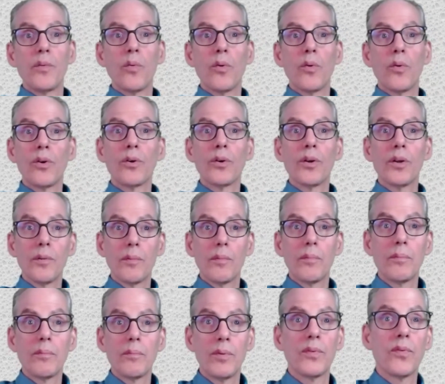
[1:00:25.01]
were
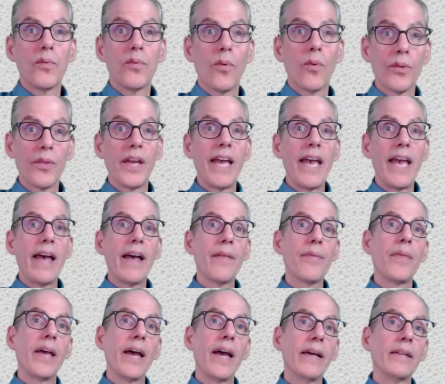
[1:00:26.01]
before they
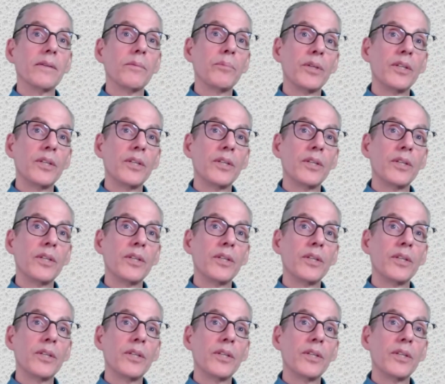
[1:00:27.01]
had that.